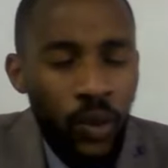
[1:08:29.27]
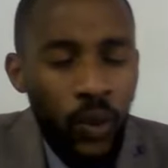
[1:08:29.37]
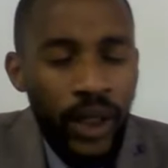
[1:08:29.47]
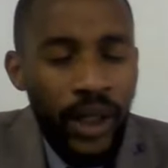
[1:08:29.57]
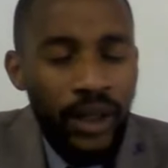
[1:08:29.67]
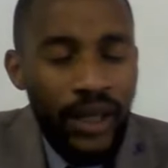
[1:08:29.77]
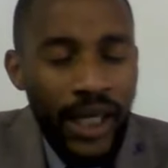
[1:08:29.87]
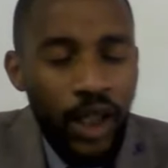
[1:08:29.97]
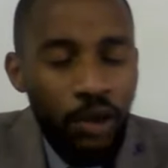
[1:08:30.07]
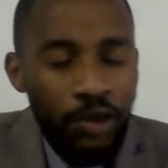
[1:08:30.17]
We
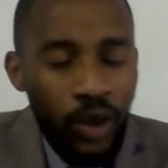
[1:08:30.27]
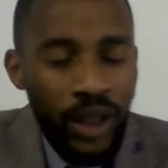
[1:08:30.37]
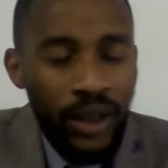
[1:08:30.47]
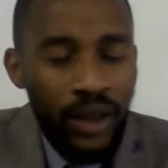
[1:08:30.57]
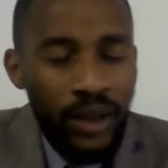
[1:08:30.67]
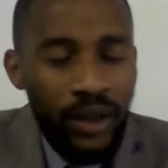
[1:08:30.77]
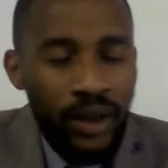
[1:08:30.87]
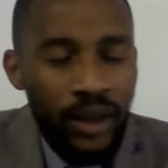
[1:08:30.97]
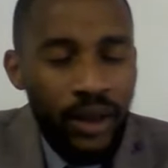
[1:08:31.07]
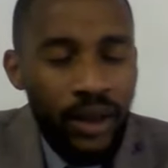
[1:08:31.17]
thank you for the
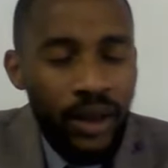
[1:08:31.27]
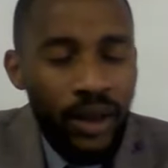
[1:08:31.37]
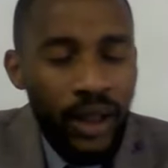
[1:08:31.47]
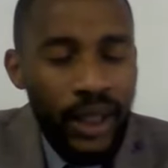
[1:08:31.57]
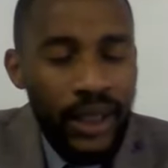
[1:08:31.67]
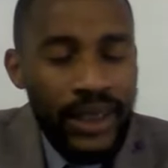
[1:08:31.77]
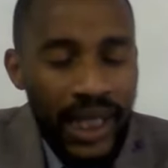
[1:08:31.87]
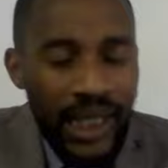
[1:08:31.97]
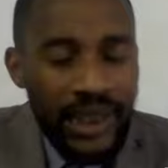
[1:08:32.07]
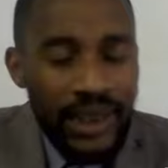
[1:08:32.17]

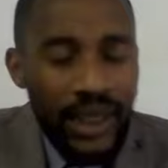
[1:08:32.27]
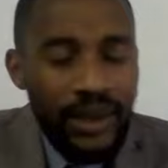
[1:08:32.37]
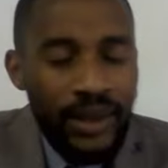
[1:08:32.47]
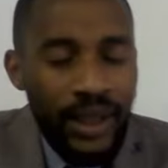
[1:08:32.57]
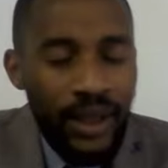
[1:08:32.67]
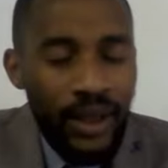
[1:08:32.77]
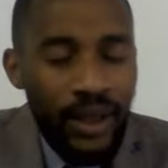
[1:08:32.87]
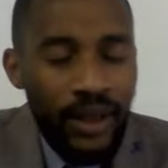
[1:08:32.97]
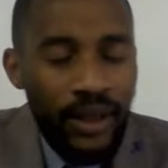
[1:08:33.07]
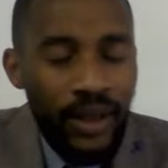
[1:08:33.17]
insights and
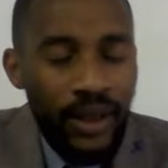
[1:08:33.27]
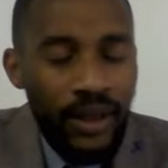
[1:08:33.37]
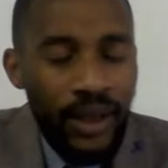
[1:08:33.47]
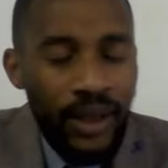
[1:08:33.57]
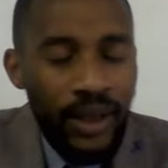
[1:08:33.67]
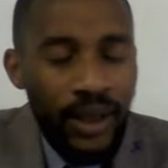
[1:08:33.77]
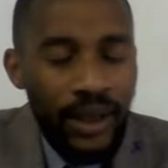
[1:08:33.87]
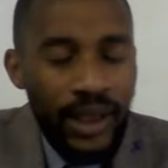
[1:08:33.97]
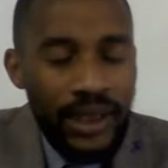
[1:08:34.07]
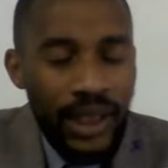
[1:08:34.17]
uh, the, the, the,
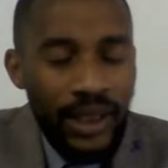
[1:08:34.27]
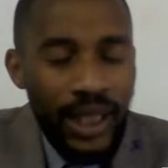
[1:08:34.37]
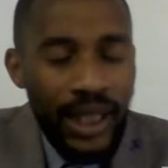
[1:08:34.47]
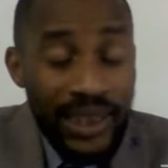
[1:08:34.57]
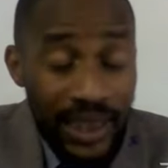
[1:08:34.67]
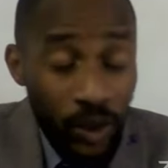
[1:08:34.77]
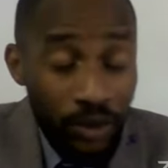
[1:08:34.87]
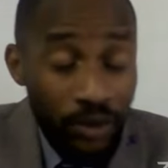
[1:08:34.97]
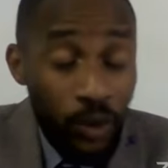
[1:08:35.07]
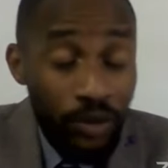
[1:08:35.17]
the, st- the lessons
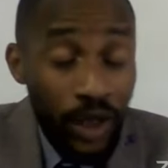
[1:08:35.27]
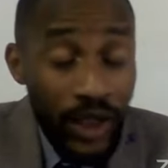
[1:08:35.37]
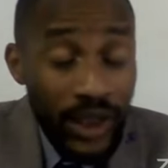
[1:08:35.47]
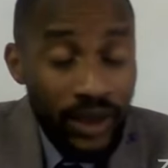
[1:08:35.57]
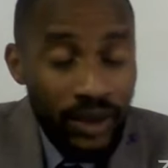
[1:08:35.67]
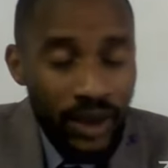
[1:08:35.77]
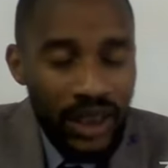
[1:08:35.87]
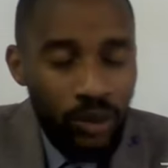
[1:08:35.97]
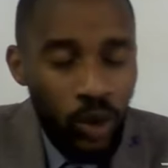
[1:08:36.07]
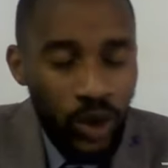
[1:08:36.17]
we've, we've learned
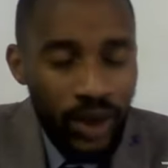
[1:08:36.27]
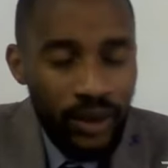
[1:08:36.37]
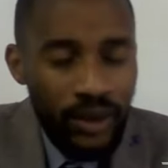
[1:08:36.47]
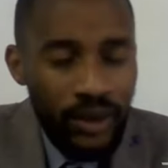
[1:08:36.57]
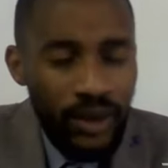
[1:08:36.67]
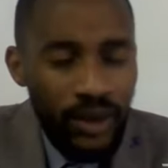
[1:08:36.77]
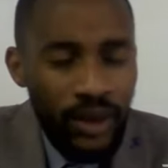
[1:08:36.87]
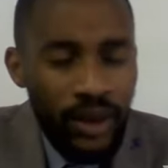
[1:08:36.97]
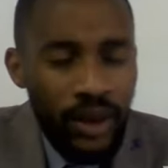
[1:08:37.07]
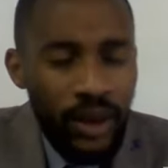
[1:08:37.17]
this morning.
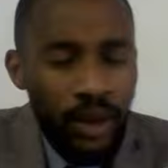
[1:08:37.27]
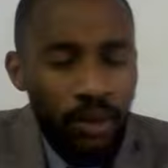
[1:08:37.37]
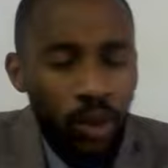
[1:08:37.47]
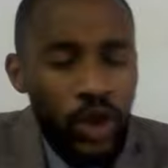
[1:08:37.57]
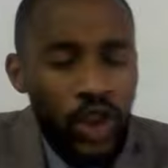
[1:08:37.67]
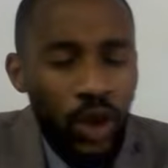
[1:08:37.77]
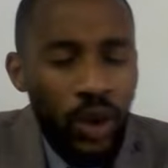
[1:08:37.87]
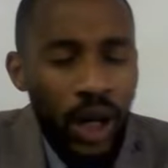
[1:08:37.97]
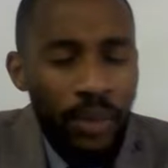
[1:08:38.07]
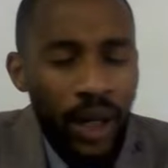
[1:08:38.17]
More
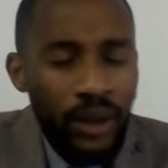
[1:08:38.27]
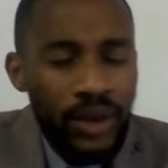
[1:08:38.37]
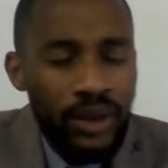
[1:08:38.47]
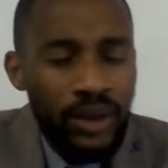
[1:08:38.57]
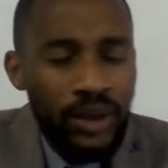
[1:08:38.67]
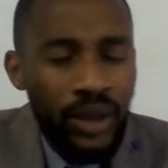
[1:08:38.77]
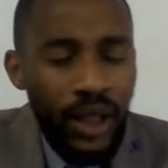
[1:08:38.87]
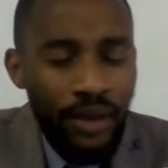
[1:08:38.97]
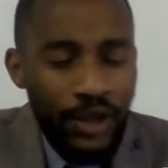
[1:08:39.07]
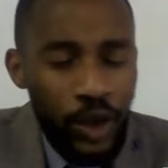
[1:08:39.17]
so about
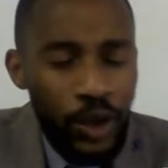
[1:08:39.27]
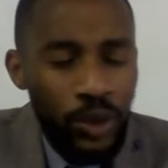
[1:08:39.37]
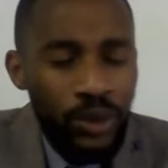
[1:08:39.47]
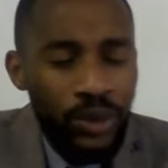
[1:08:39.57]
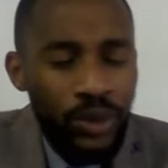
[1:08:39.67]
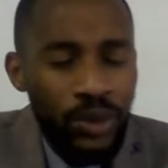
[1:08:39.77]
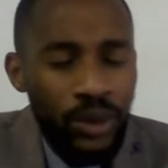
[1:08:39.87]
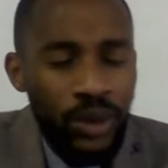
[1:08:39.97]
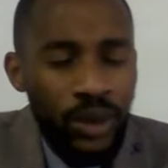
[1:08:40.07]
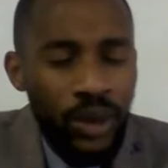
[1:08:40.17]
loving you
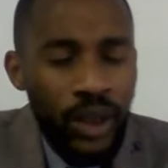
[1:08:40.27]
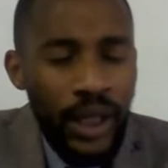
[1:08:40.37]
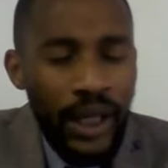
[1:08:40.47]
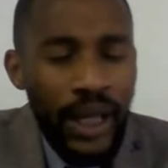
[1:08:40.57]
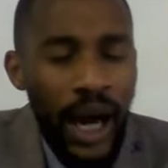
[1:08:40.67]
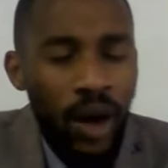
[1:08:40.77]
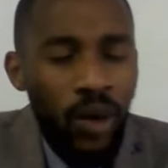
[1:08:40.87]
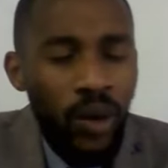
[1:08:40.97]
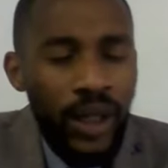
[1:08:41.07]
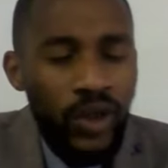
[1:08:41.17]
and
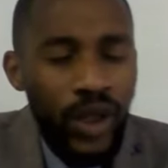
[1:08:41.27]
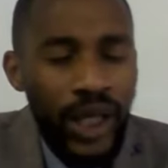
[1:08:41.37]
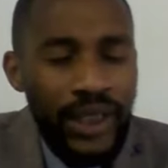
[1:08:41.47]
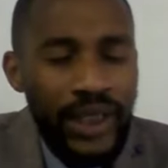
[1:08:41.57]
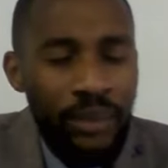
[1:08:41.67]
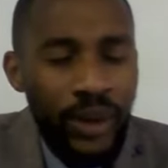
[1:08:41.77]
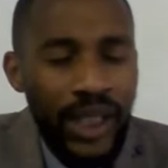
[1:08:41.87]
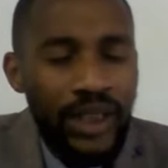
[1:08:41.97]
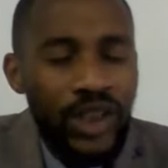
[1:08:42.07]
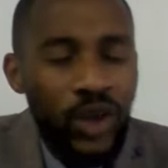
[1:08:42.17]
how it relates and
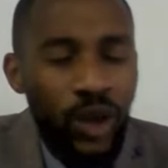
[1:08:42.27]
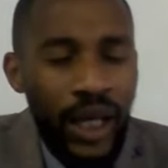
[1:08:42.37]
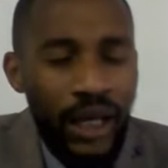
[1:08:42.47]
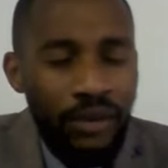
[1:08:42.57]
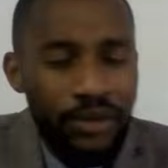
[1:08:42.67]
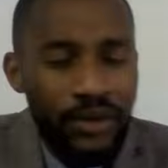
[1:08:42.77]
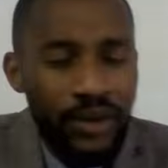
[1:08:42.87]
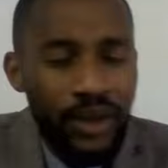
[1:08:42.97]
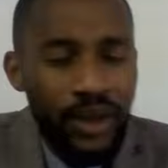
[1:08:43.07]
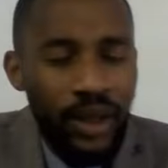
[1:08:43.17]
pertains to our life
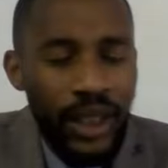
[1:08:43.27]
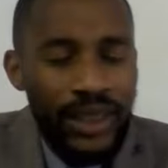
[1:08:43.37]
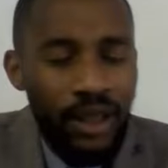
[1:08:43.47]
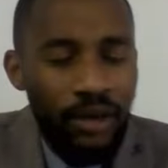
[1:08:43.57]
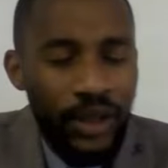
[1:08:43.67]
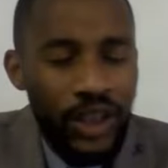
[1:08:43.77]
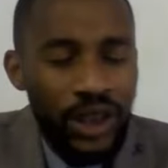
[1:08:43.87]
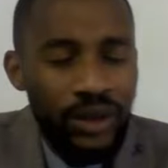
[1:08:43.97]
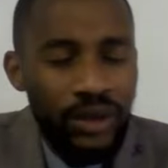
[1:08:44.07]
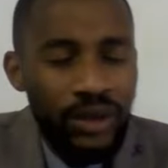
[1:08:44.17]
and
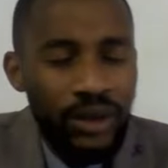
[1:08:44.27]
salvation.